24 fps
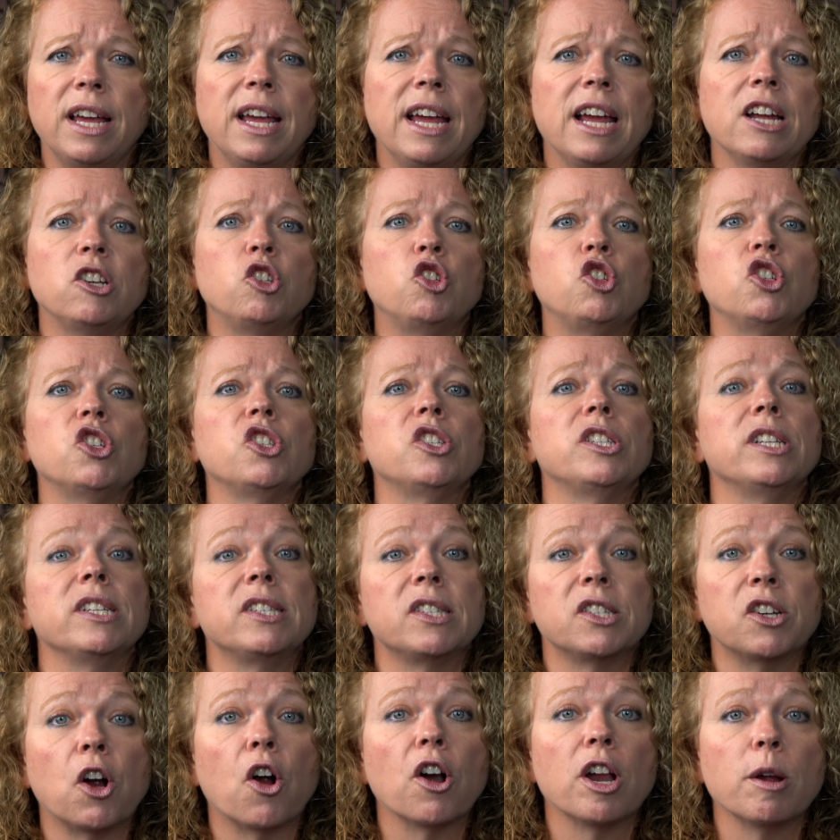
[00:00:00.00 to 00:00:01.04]
It's just a
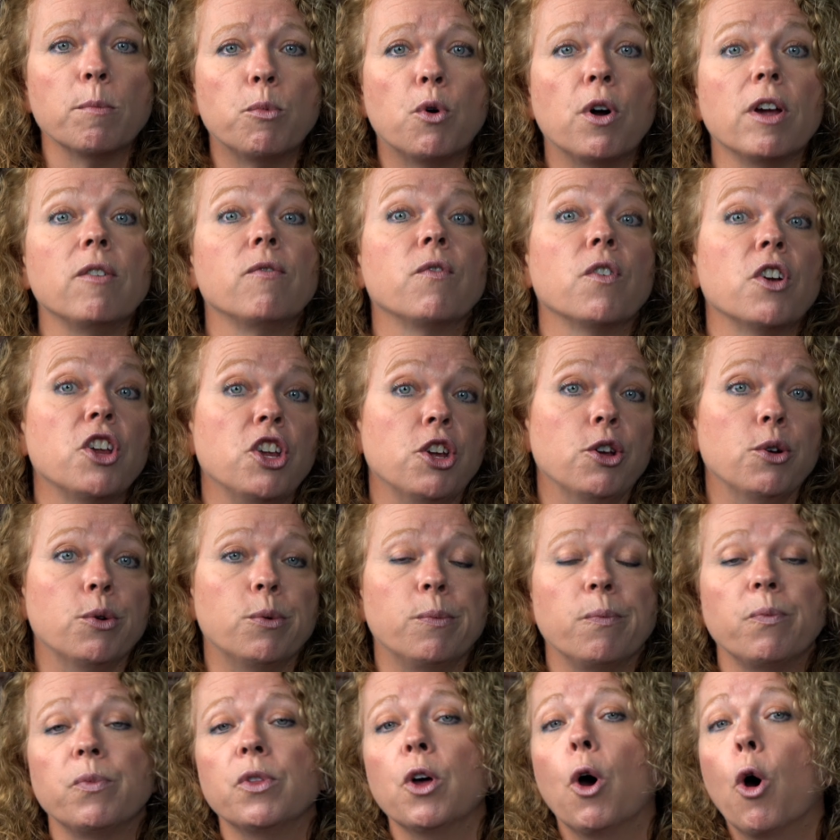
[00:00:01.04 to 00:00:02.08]
starting point for you,
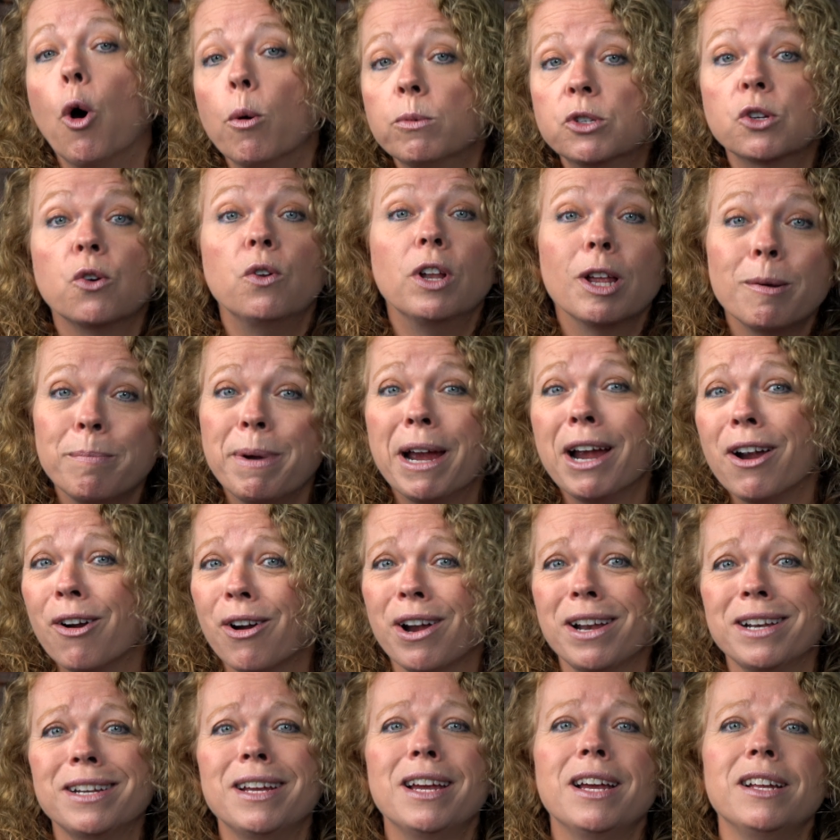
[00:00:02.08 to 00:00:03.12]
the homeschooling
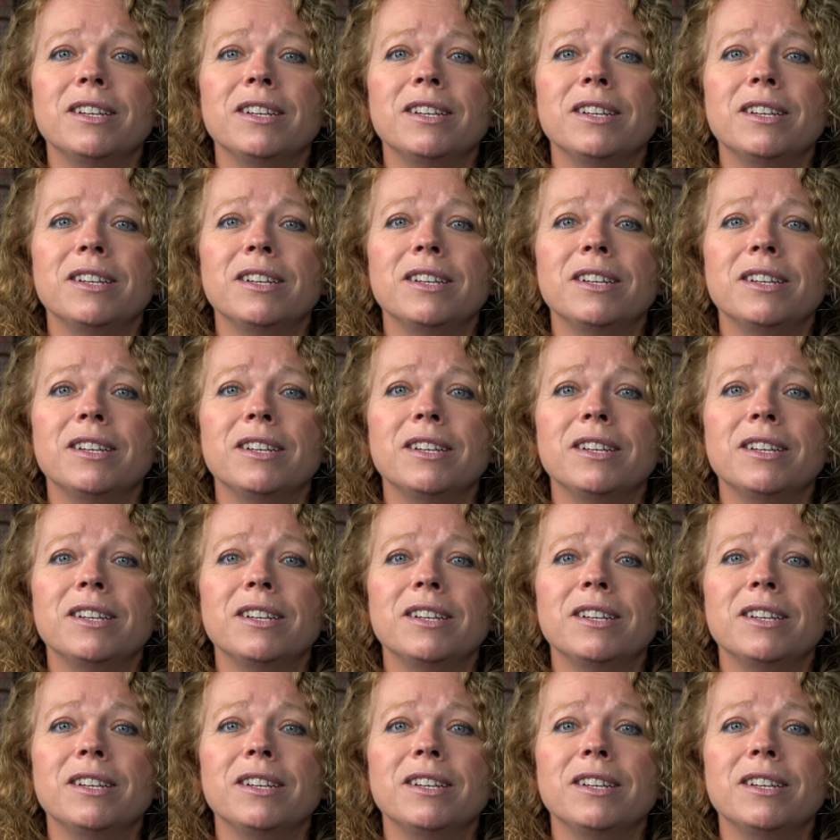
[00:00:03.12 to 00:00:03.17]
parent,